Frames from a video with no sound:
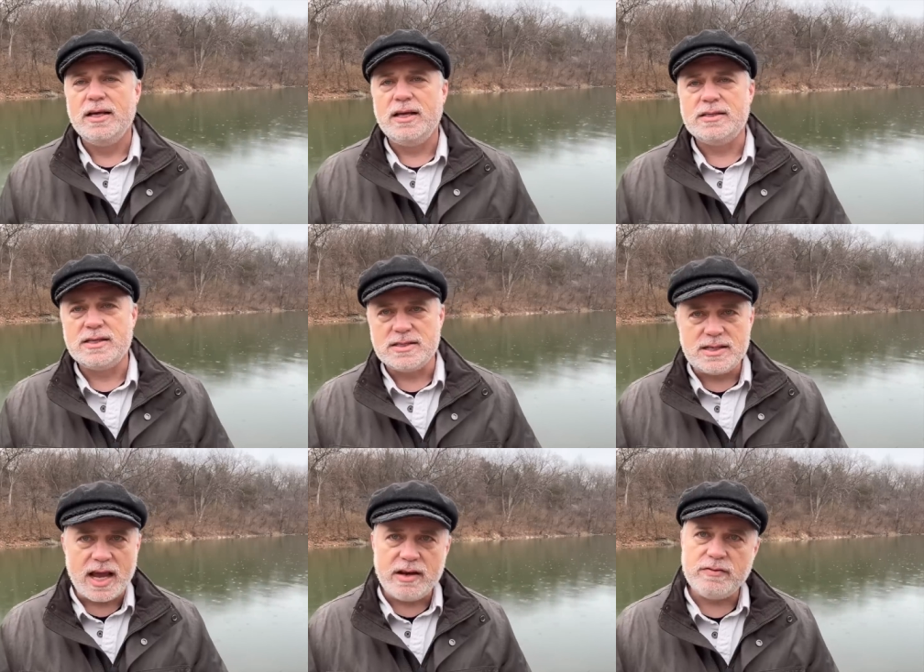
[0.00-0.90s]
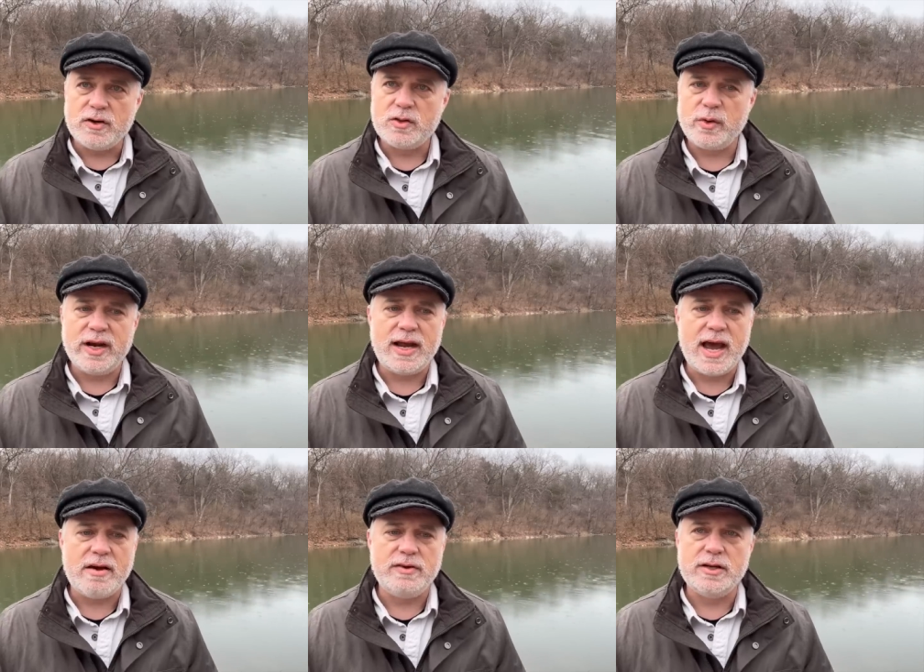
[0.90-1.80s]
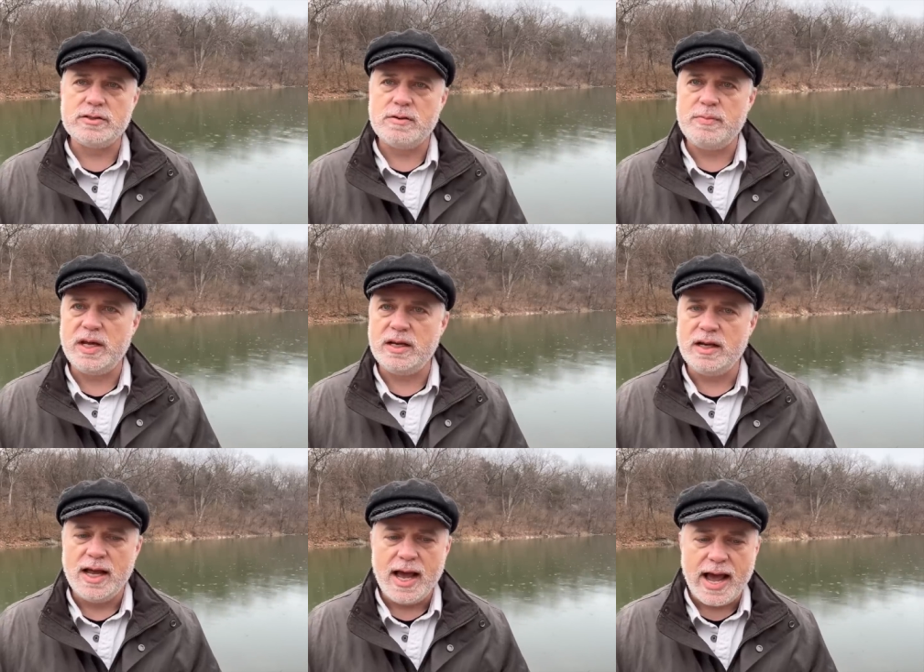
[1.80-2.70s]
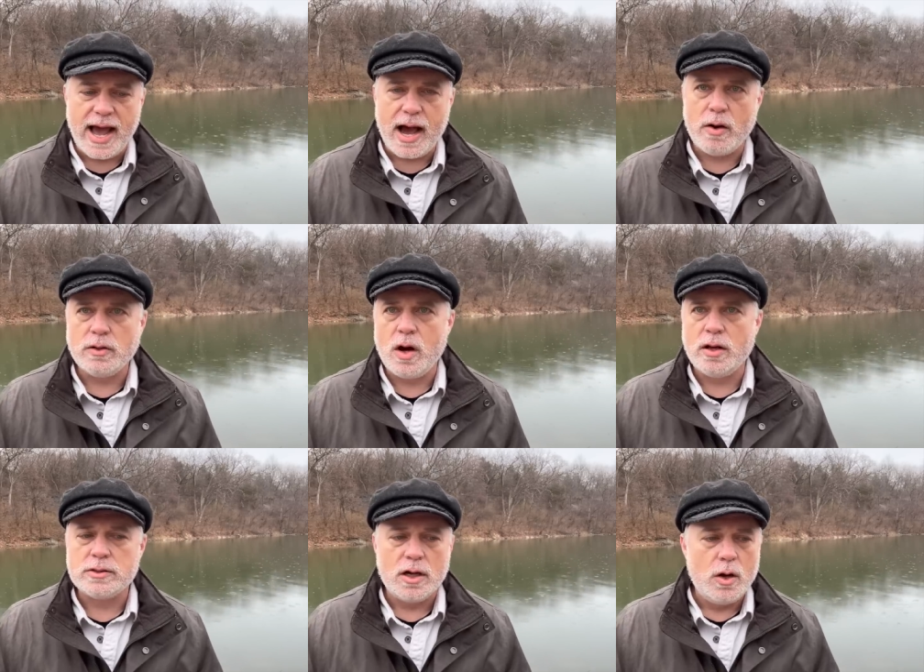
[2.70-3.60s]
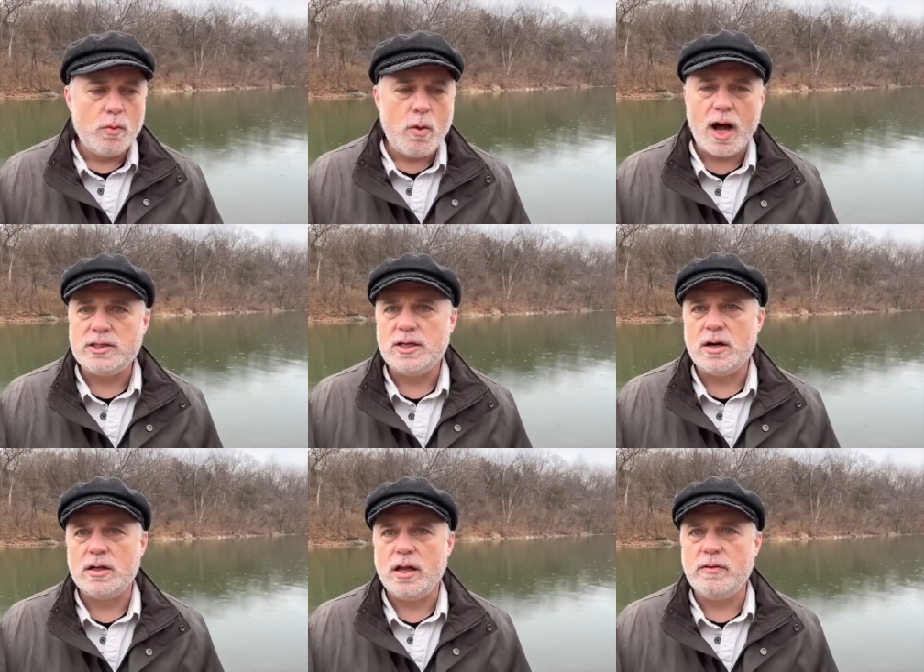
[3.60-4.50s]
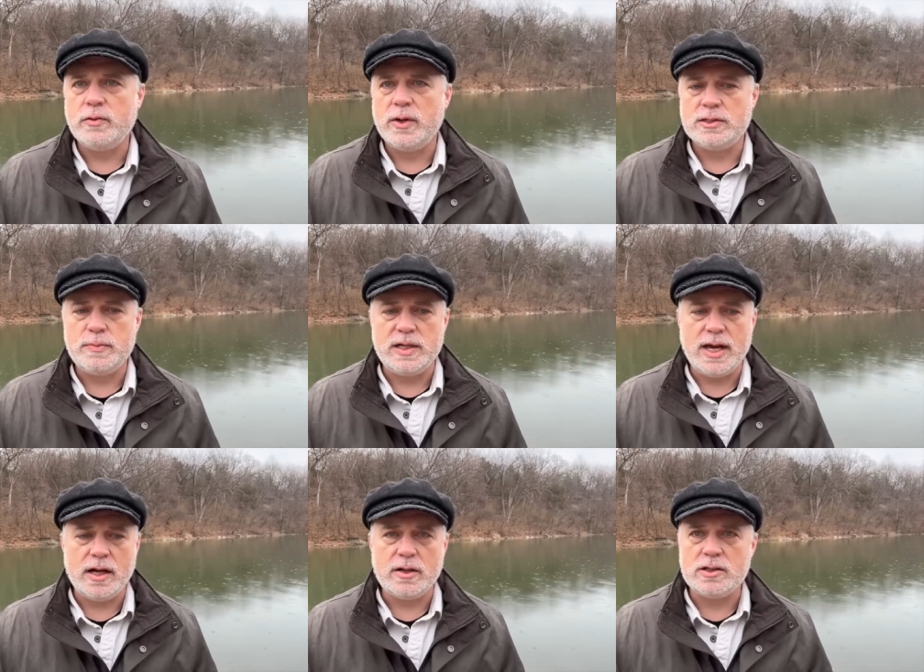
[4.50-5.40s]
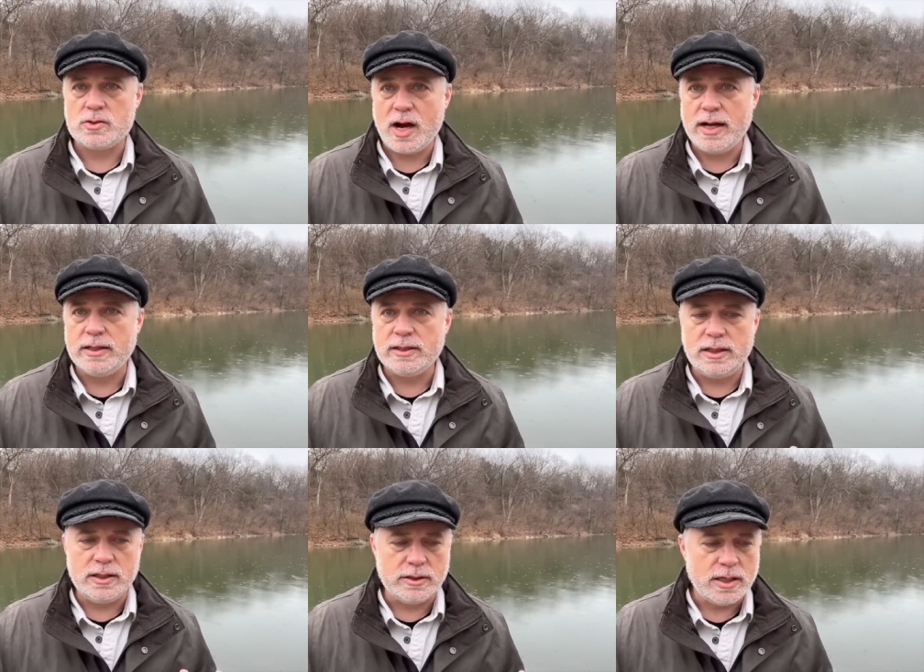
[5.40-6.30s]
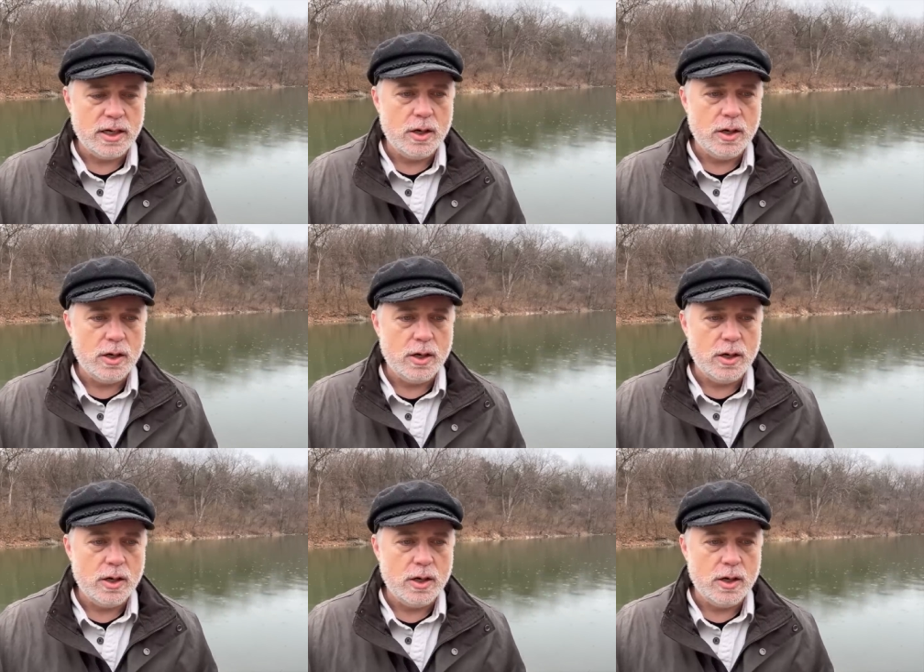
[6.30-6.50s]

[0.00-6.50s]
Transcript: can sustain for 3.5 years of being outlaws, watching our loved ones be held on trial and killed,